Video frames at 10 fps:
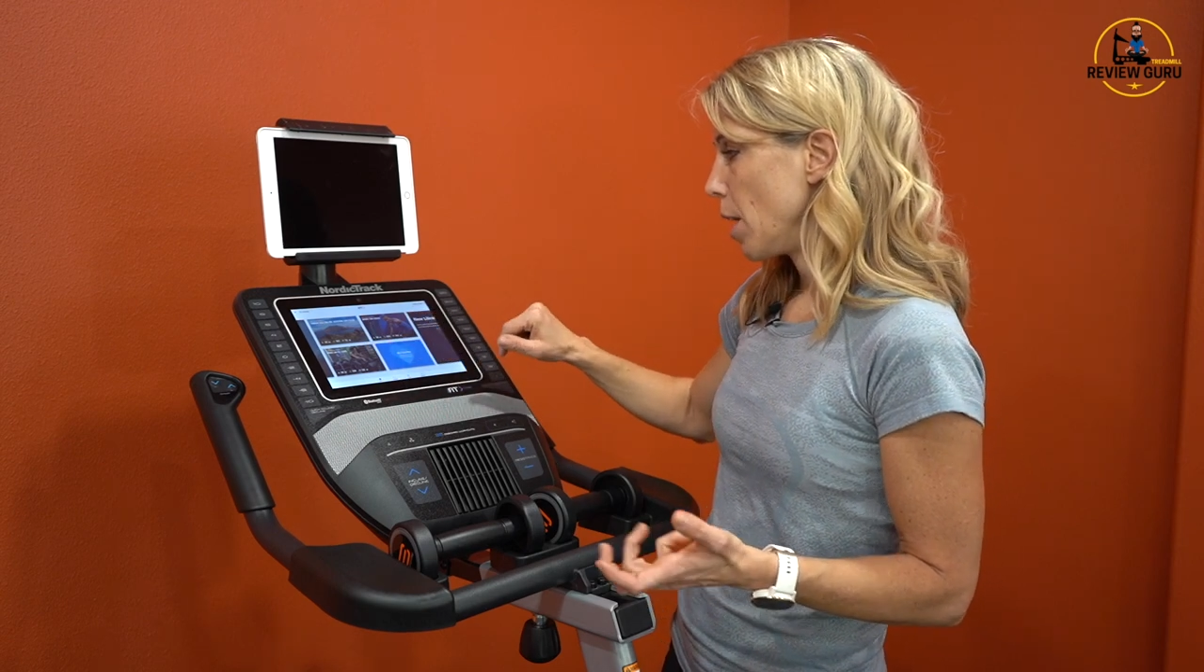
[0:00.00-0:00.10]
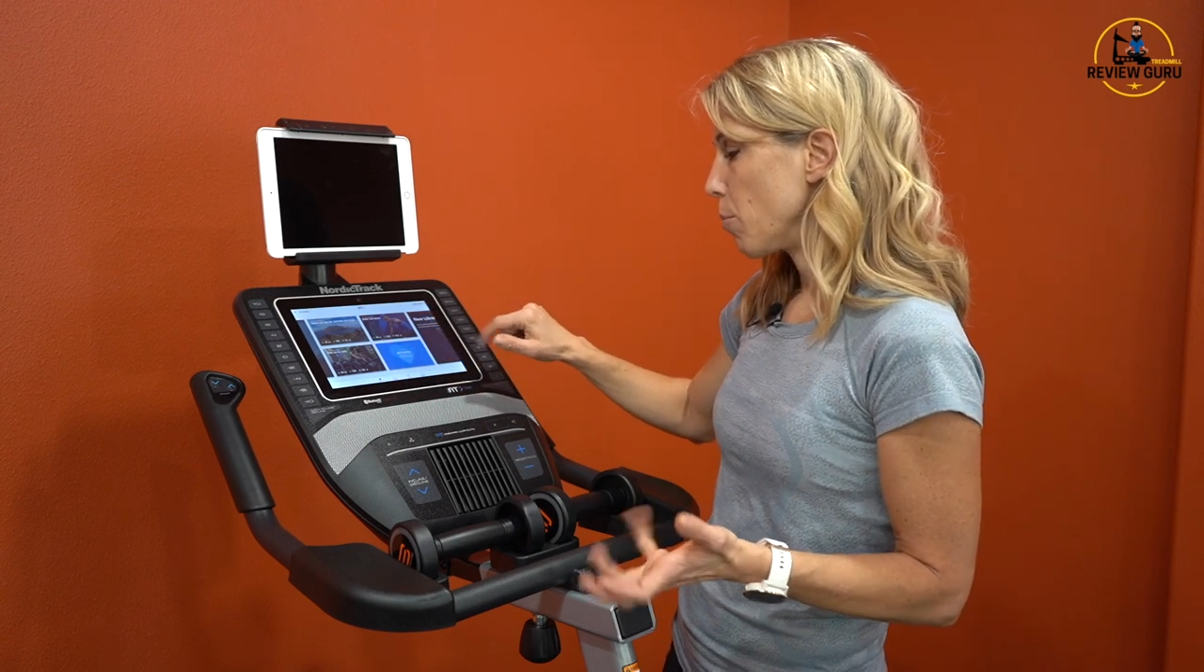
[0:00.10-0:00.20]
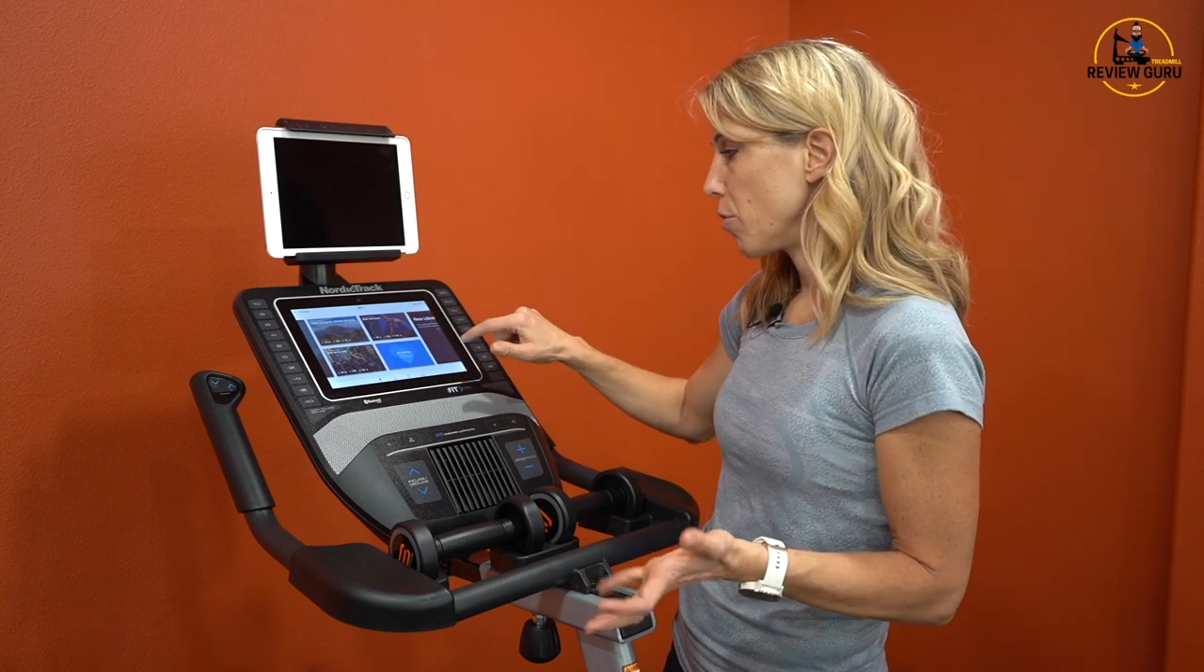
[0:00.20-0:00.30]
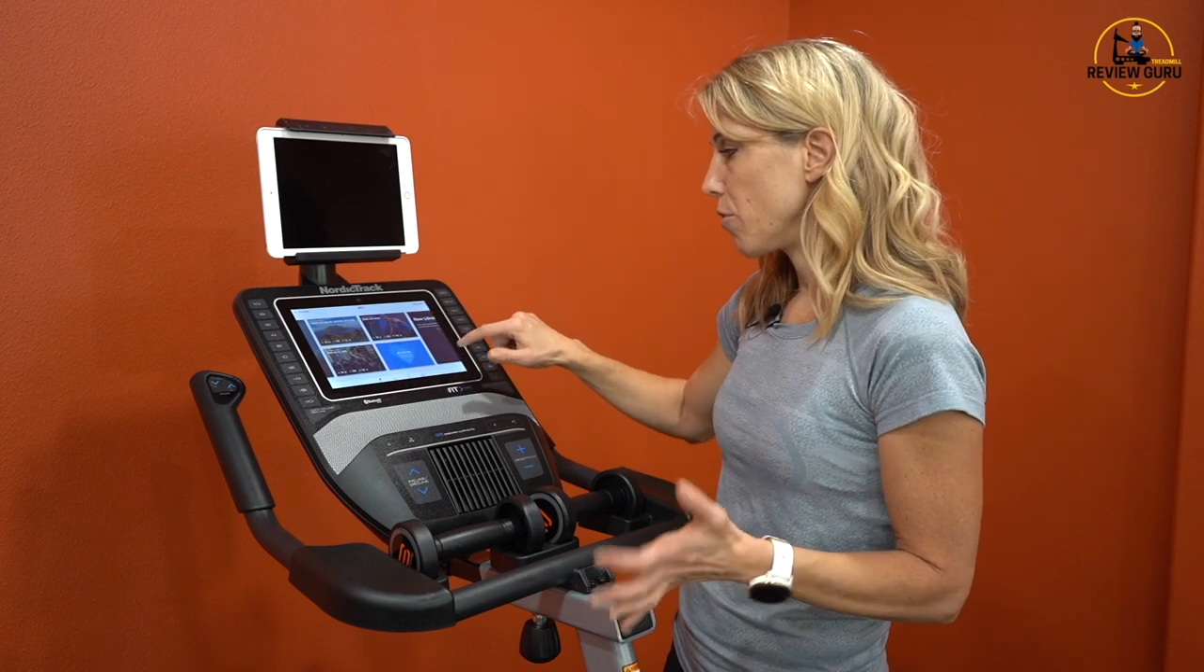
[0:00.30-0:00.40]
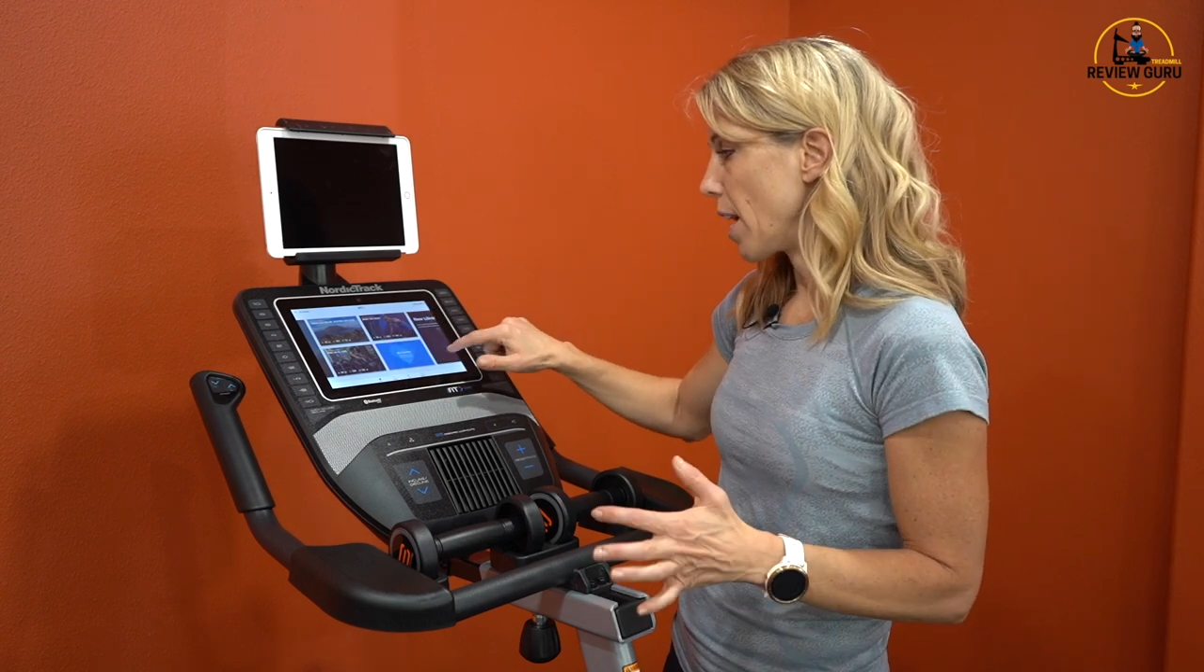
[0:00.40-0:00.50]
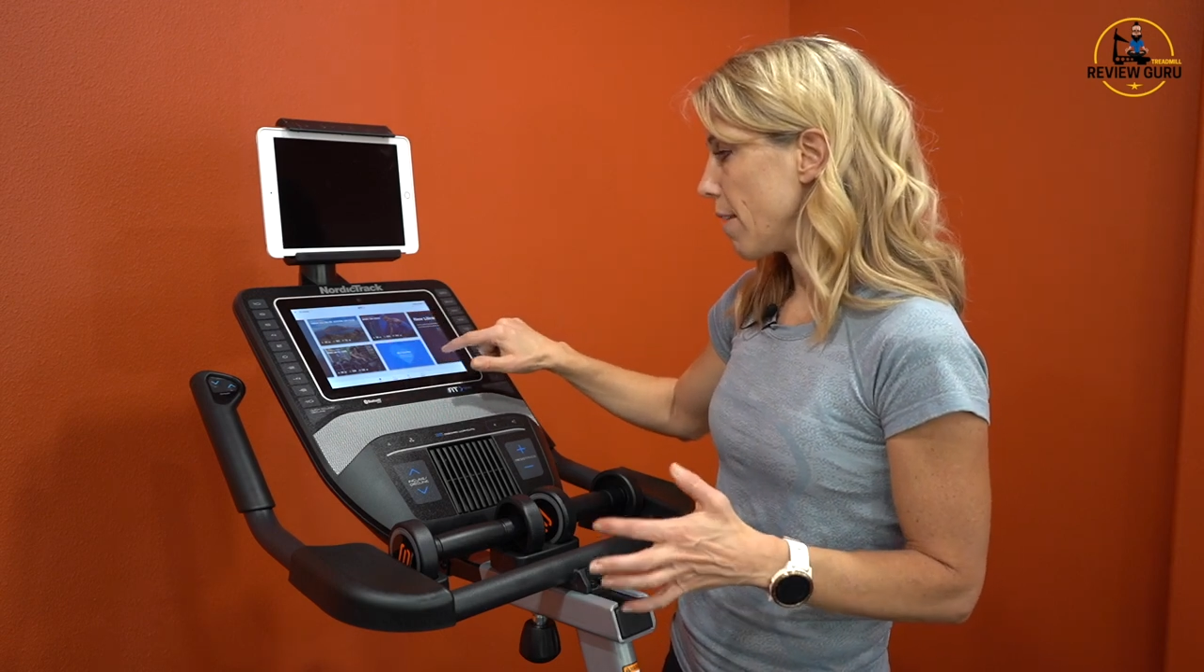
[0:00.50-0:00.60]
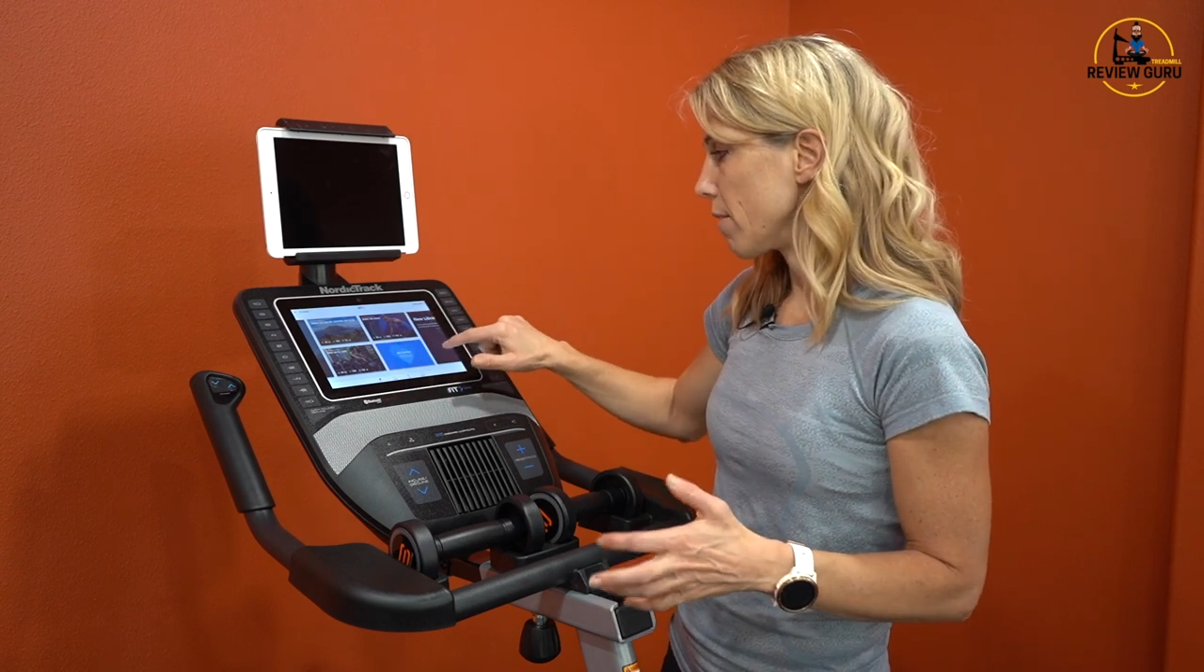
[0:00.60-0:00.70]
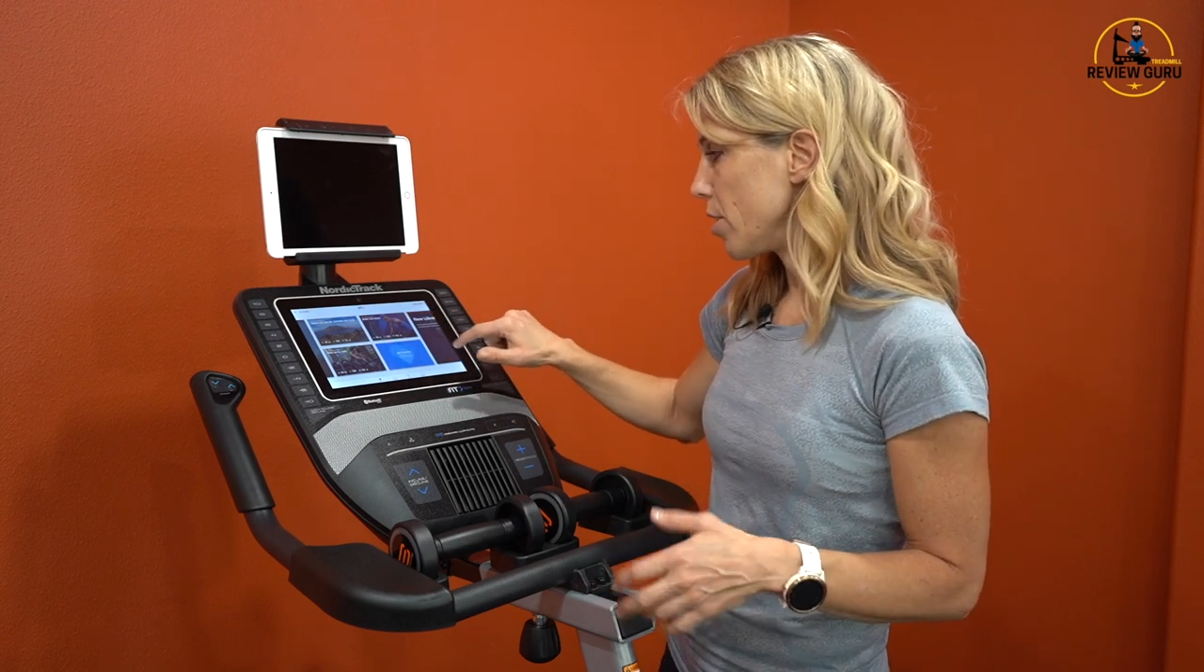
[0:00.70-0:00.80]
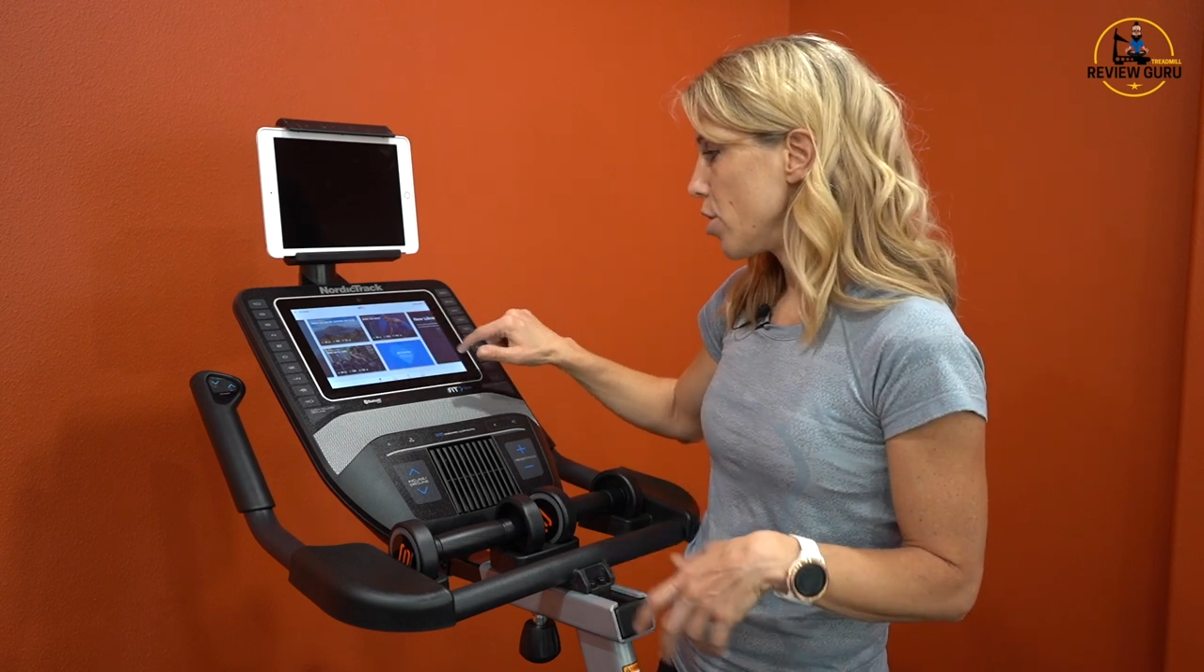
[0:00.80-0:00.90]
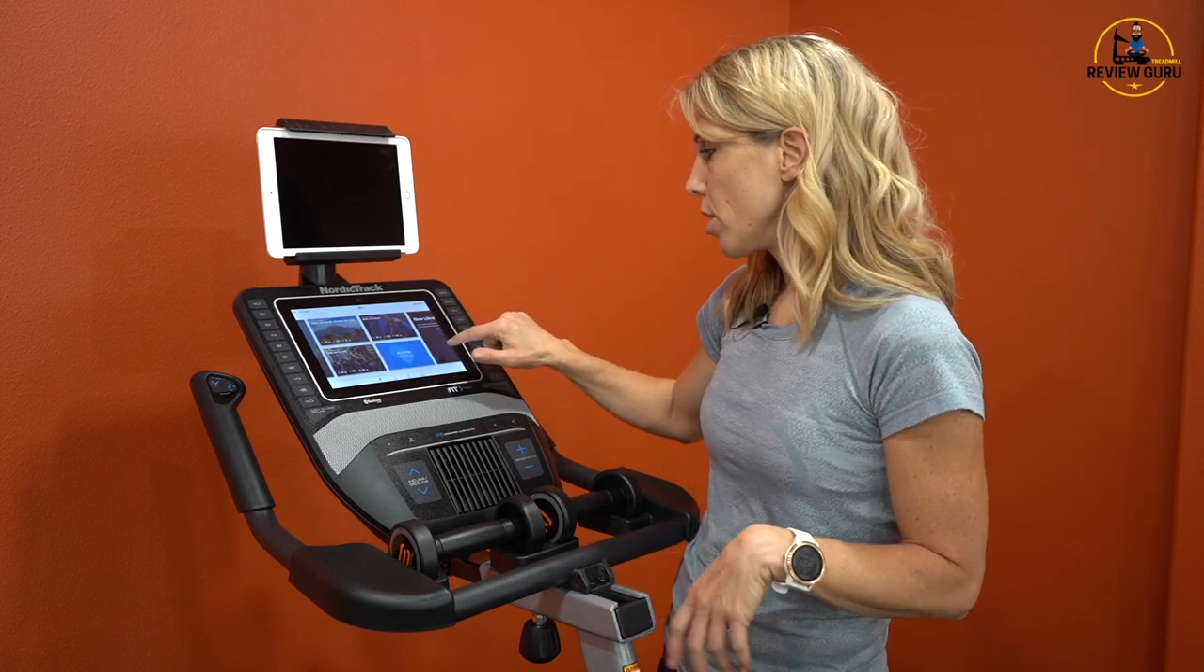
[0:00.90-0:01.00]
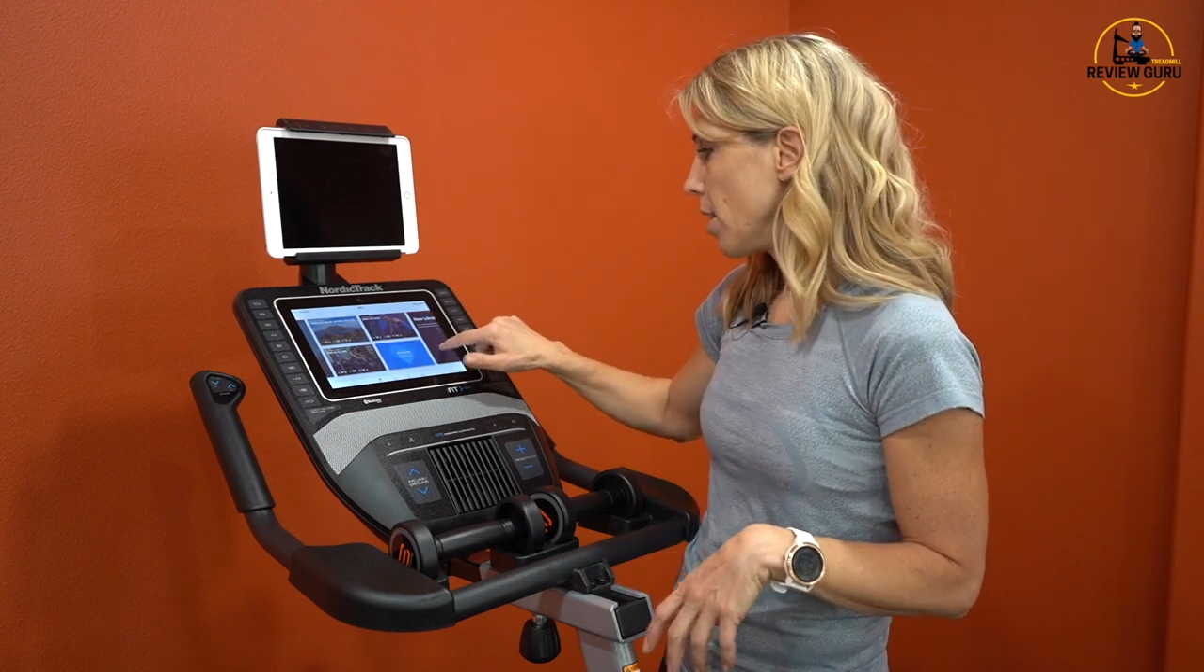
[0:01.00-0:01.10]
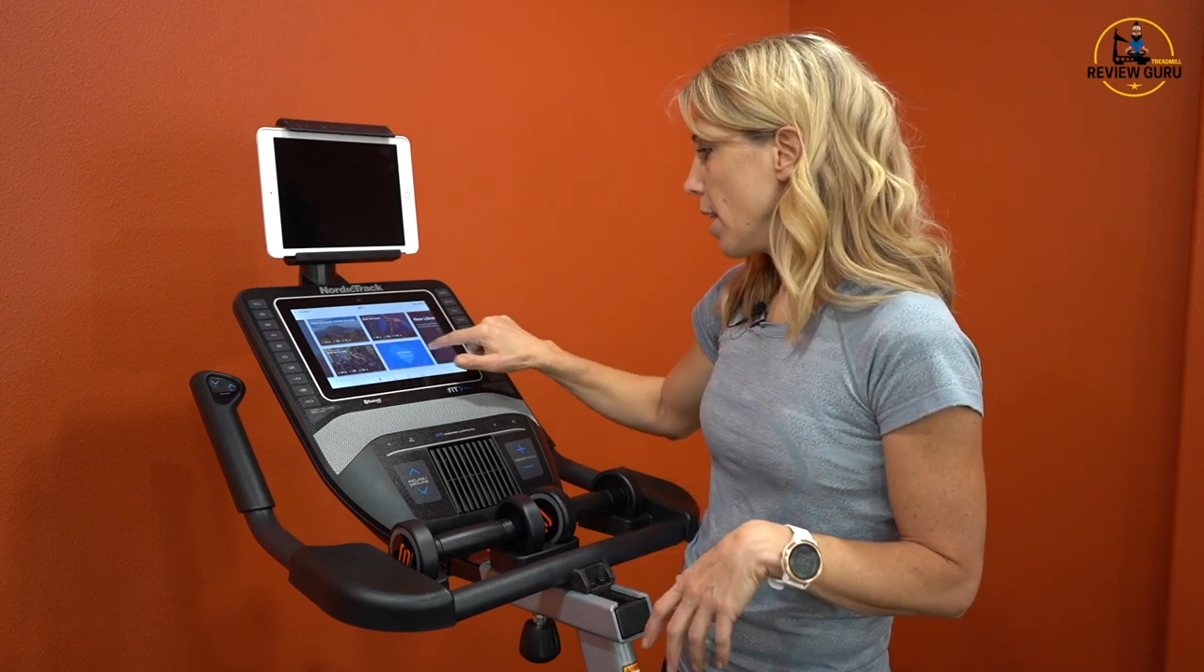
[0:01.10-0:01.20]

improve your average.